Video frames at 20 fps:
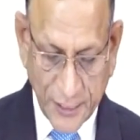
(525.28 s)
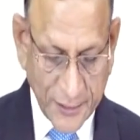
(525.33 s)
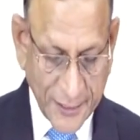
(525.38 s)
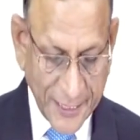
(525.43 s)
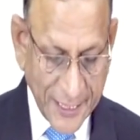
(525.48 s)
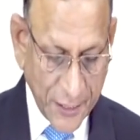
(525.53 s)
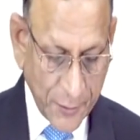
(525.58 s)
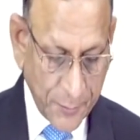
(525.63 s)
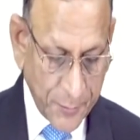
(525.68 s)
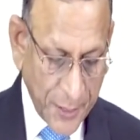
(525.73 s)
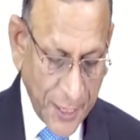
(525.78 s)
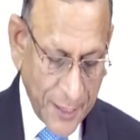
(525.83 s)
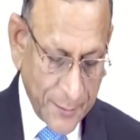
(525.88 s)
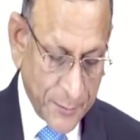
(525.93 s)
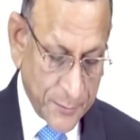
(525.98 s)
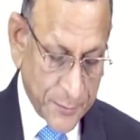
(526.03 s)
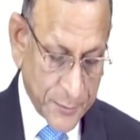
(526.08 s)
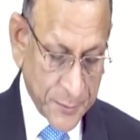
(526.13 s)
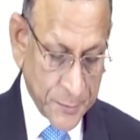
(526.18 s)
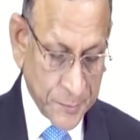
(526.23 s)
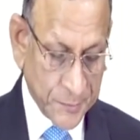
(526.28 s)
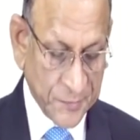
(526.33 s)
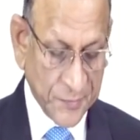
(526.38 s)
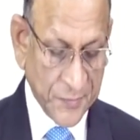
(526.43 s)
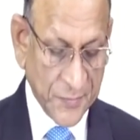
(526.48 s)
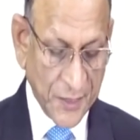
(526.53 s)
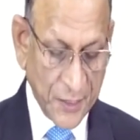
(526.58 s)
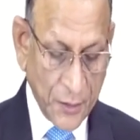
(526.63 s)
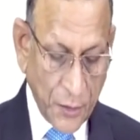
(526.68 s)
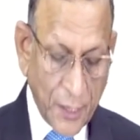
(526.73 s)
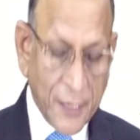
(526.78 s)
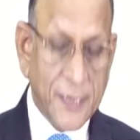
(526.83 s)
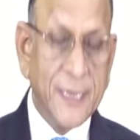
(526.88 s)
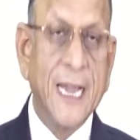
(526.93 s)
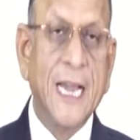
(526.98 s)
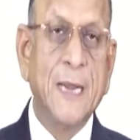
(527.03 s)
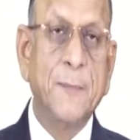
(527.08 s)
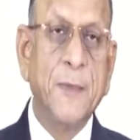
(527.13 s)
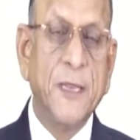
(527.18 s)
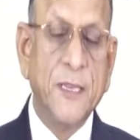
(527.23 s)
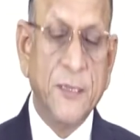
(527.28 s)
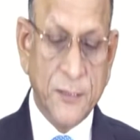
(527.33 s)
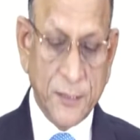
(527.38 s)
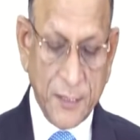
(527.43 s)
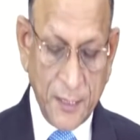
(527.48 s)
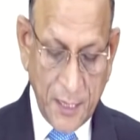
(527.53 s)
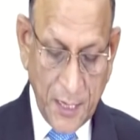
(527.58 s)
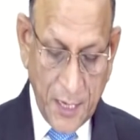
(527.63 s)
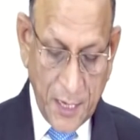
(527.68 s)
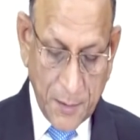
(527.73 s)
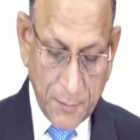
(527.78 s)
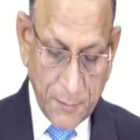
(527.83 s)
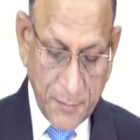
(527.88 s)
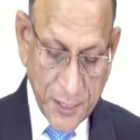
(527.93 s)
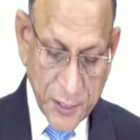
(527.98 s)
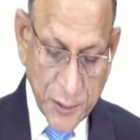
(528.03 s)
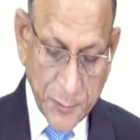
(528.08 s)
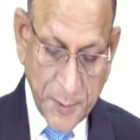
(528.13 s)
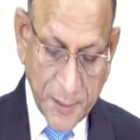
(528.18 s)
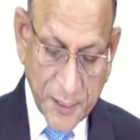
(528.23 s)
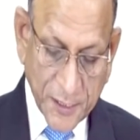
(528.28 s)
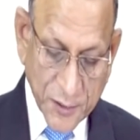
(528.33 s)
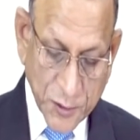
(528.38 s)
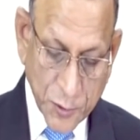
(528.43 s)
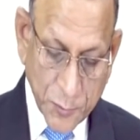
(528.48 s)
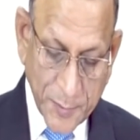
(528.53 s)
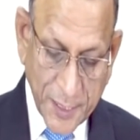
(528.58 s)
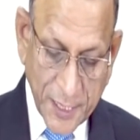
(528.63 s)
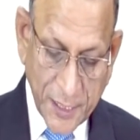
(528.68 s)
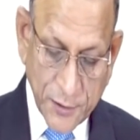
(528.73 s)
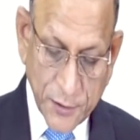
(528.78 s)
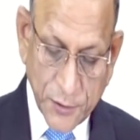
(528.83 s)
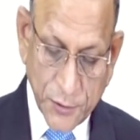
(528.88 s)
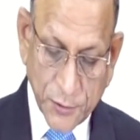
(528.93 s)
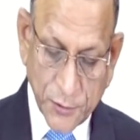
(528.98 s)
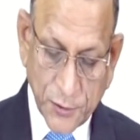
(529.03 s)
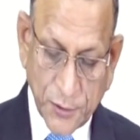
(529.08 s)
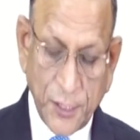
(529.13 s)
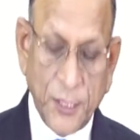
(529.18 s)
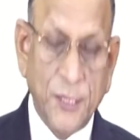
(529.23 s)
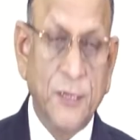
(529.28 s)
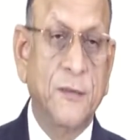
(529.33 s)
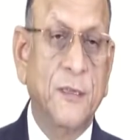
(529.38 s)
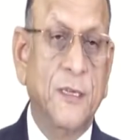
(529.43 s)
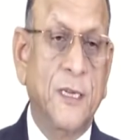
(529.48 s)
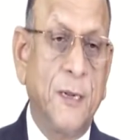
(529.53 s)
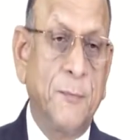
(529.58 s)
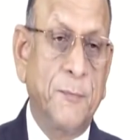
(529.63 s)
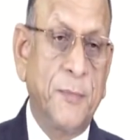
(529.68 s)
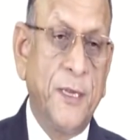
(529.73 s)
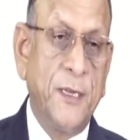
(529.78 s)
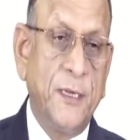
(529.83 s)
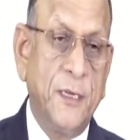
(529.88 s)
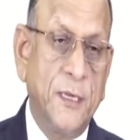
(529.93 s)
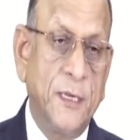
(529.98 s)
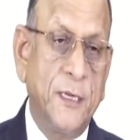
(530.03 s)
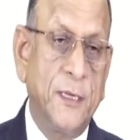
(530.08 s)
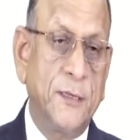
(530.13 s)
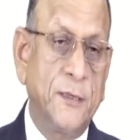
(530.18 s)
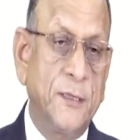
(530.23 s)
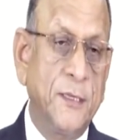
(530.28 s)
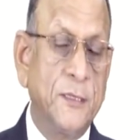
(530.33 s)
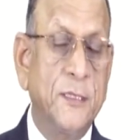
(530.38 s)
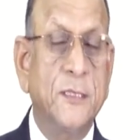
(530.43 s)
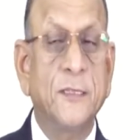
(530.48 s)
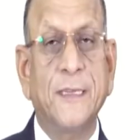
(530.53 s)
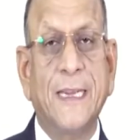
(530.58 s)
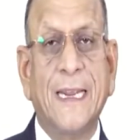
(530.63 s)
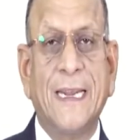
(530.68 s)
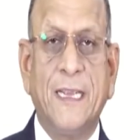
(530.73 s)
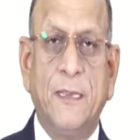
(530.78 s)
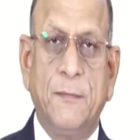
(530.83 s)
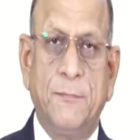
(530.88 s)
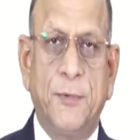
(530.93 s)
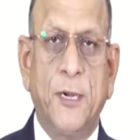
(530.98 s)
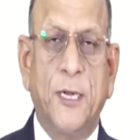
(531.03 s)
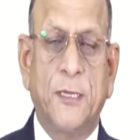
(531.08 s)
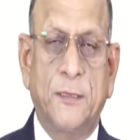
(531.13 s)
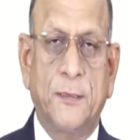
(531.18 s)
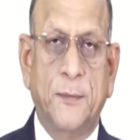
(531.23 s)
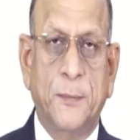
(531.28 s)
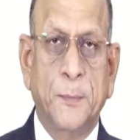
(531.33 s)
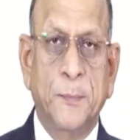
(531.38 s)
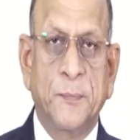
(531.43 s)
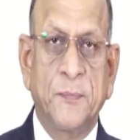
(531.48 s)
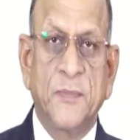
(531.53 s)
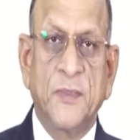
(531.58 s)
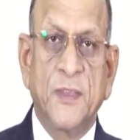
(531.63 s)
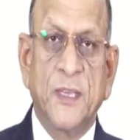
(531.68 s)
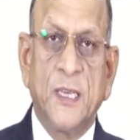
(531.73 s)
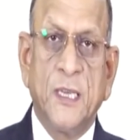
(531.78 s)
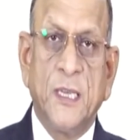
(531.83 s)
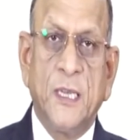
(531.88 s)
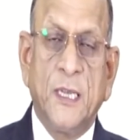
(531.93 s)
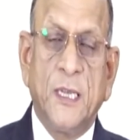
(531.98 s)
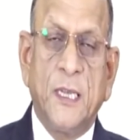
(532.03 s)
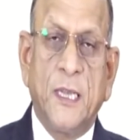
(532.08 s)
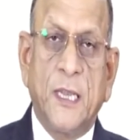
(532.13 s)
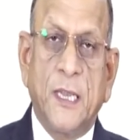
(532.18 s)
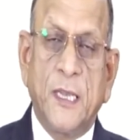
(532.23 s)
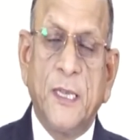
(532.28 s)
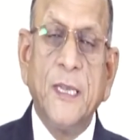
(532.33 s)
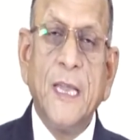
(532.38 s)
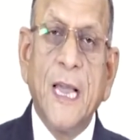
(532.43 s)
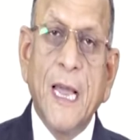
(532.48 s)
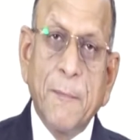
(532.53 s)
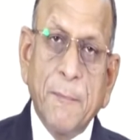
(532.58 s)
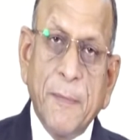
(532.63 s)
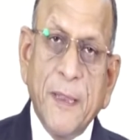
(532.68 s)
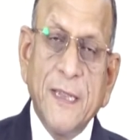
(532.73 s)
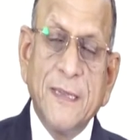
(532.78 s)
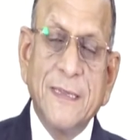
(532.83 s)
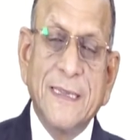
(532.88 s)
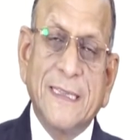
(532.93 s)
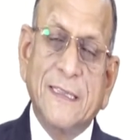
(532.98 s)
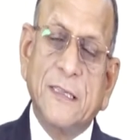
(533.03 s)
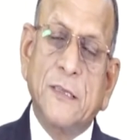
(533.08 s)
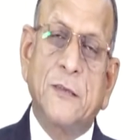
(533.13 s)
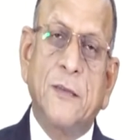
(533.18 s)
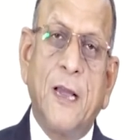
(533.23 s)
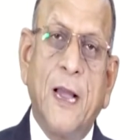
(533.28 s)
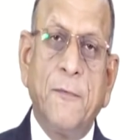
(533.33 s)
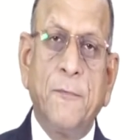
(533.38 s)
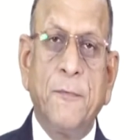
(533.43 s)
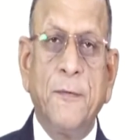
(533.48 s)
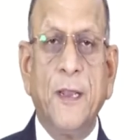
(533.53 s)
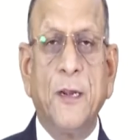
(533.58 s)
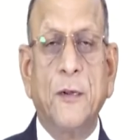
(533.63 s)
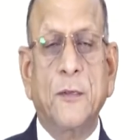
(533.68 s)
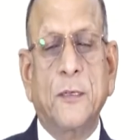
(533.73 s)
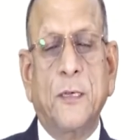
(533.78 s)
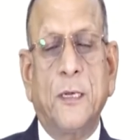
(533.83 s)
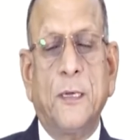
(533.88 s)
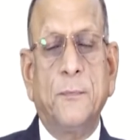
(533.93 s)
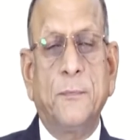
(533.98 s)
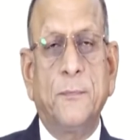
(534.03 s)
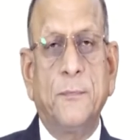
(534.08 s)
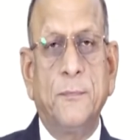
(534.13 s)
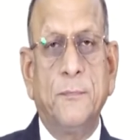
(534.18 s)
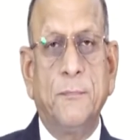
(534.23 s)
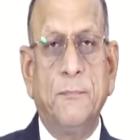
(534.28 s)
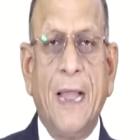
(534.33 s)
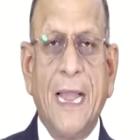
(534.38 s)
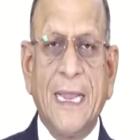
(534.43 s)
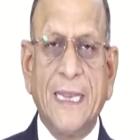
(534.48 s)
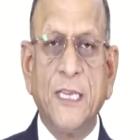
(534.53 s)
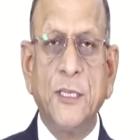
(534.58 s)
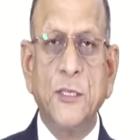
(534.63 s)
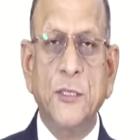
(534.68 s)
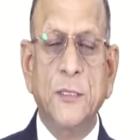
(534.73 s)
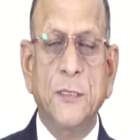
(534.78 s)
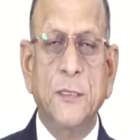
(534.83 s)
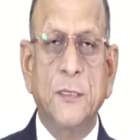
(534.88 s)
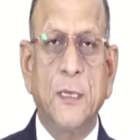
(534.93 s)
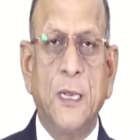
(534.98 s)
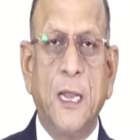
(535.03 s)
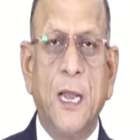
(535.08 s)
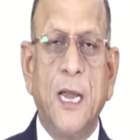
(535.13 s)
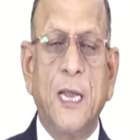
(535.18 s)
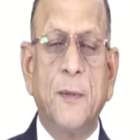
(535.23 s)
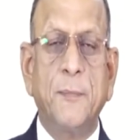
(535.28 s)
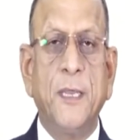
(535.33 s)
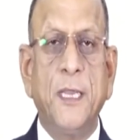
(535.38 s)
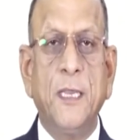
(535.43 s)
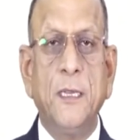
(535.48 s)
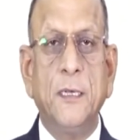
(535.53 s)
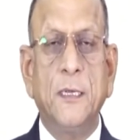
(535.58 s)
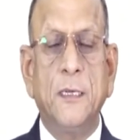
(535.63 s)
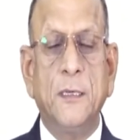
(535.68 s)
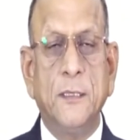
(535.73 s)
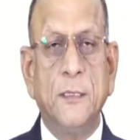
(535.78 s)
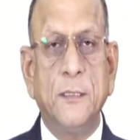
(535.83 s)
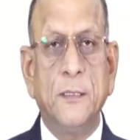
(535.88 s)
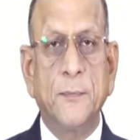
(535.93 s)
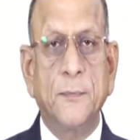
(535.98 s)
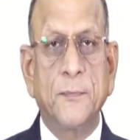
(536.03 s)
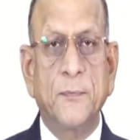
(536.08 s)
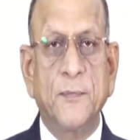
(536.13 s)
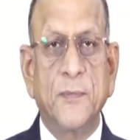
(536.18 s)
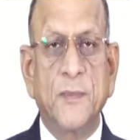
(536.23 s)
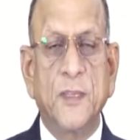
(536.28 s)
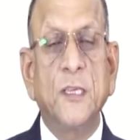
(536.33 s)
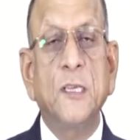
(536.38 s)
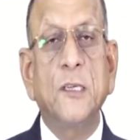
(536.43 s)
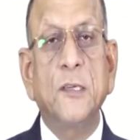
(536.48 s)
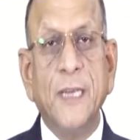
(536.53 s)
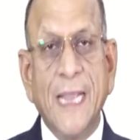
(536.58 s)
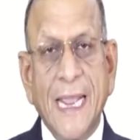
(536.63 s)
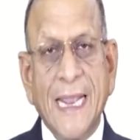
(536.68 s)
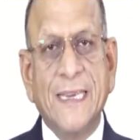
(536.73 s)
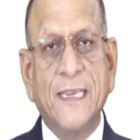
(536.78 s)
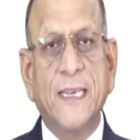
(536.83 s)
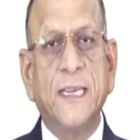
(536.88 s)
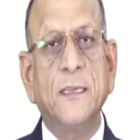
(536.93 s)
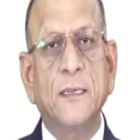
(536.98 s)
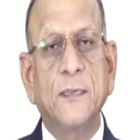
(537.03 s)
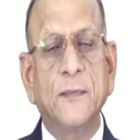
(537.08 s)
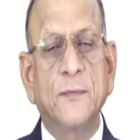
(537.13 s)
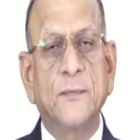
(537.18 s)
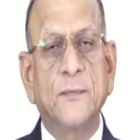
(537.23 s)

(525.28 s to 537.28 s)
kind of problems. All ERPs must be customized to the need of the company. This is really important. ERPs as a software or the package are being created